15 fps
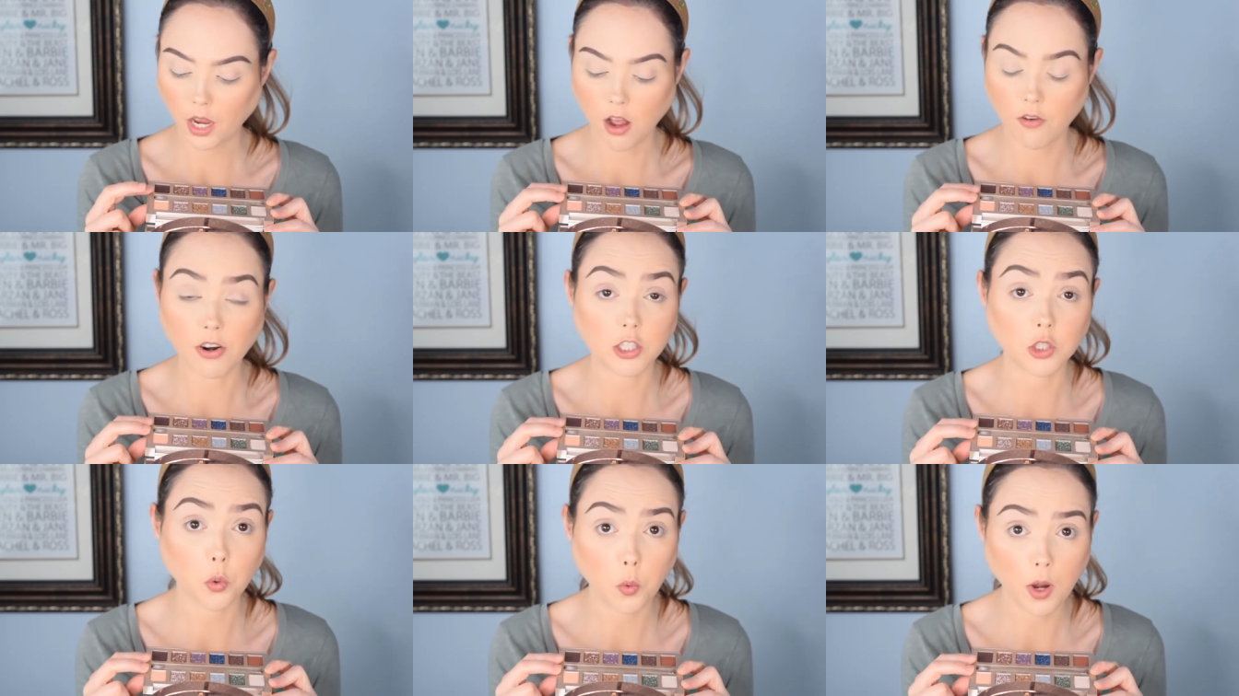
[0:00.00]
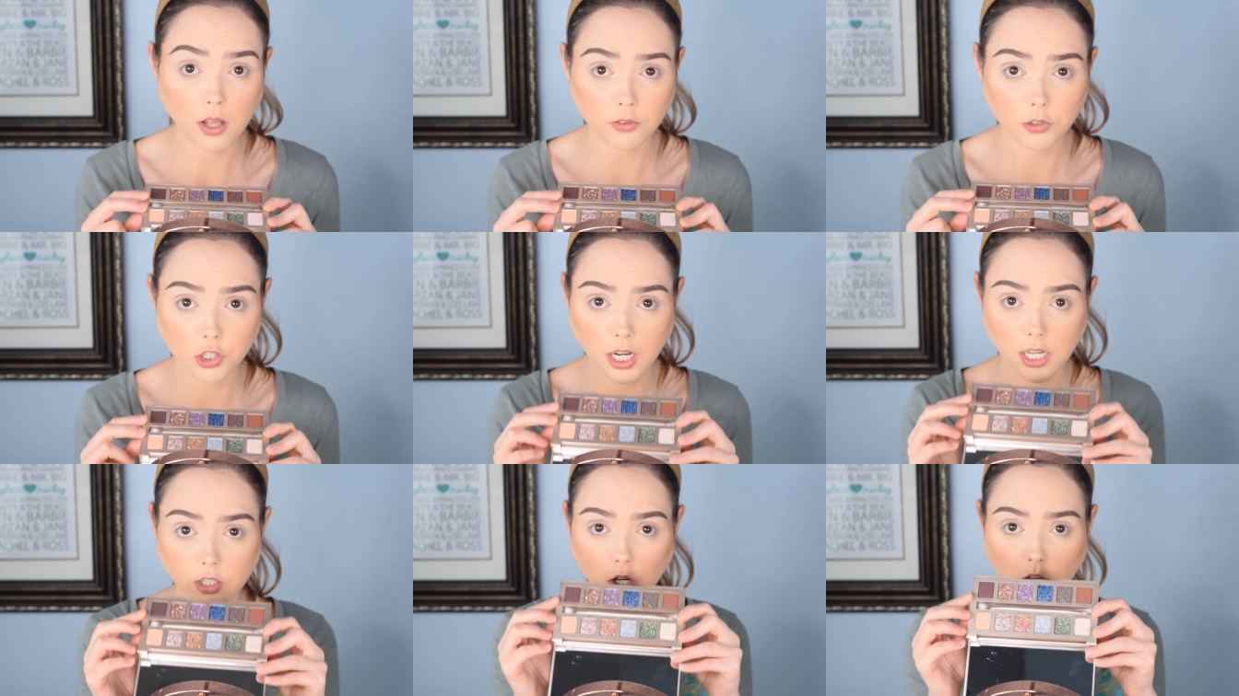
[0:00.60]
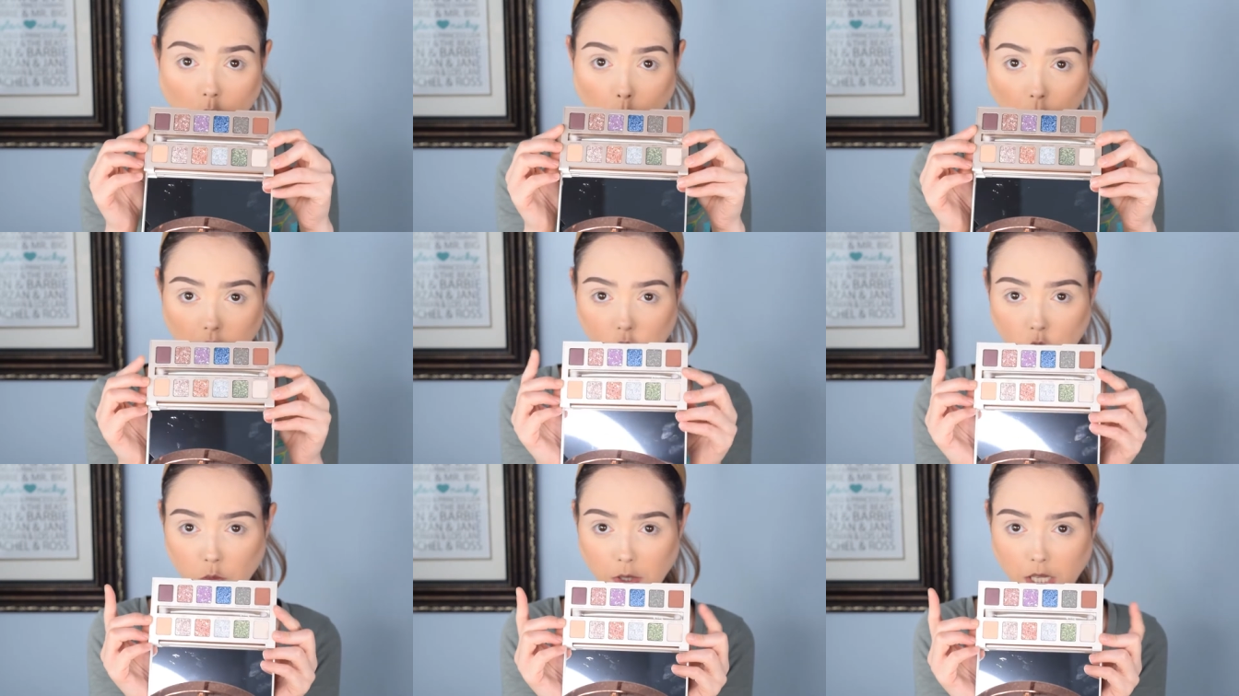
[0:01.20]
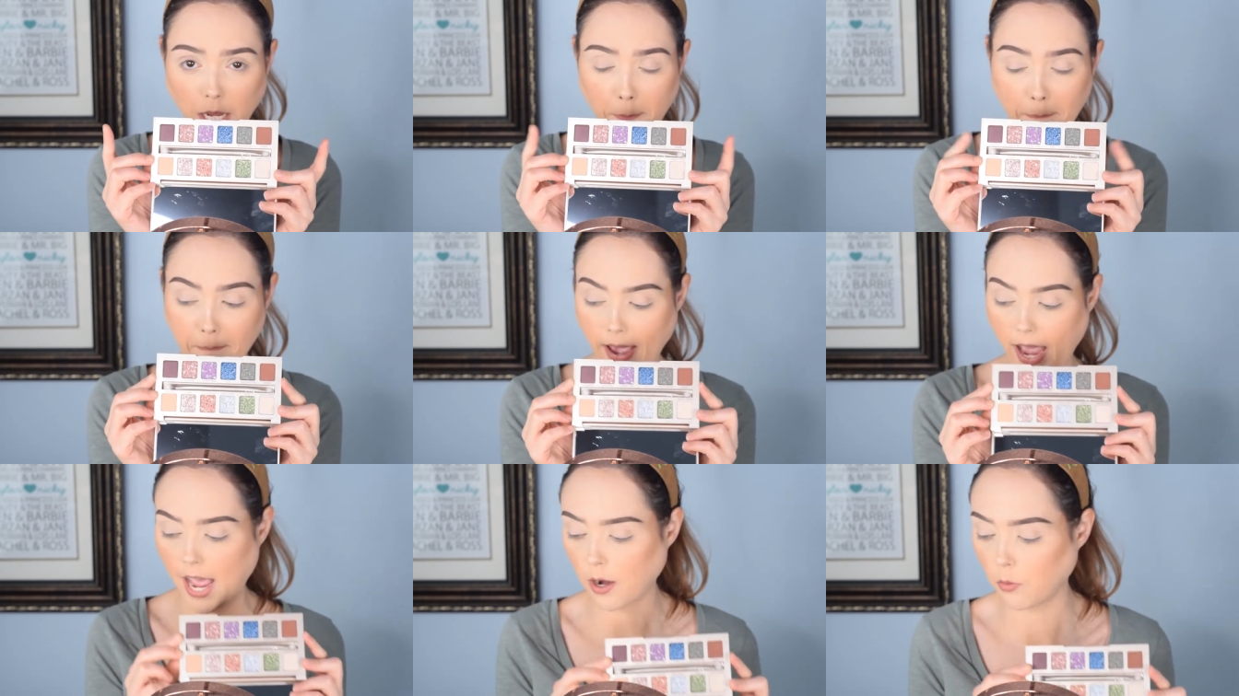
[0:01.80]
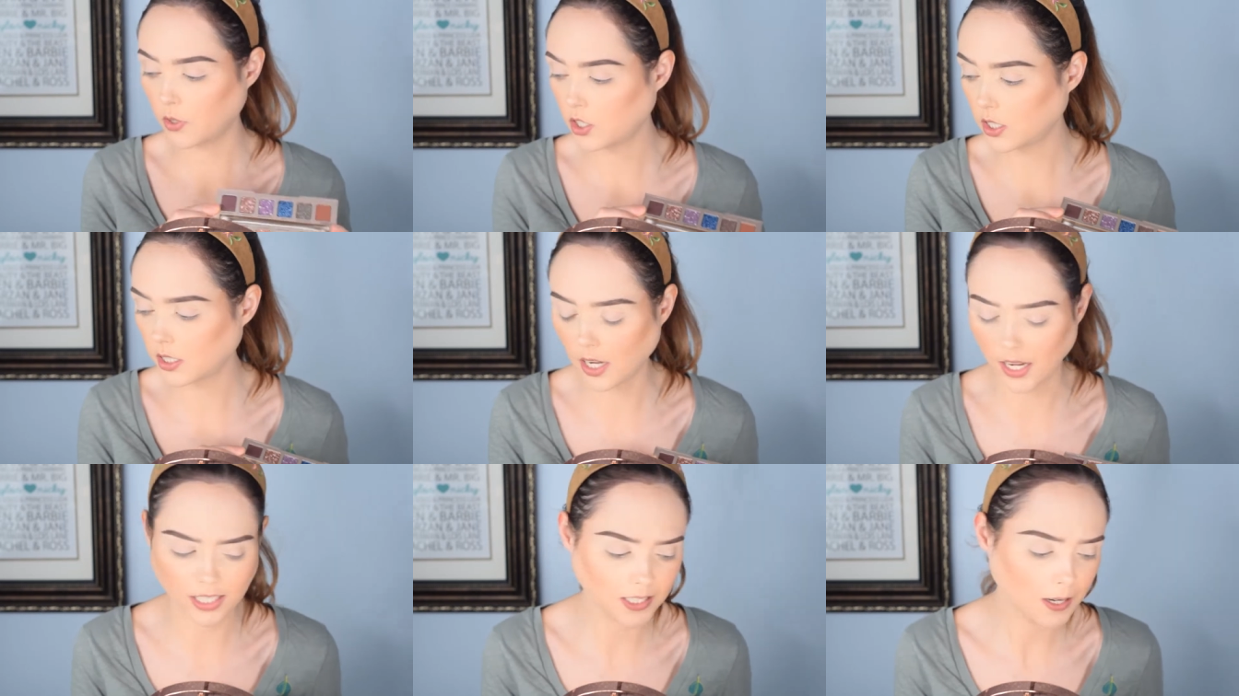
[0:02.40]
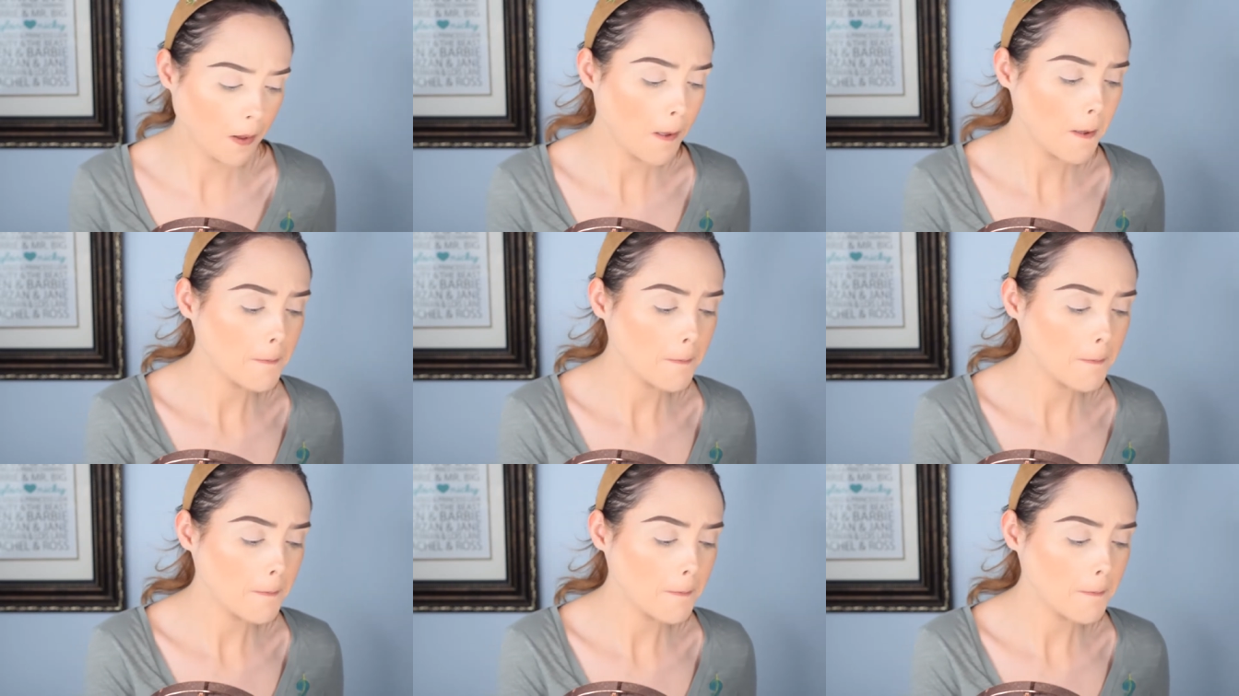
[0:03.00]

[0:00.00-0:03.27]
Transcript: of our 12 shades are going to be matte, which is nice.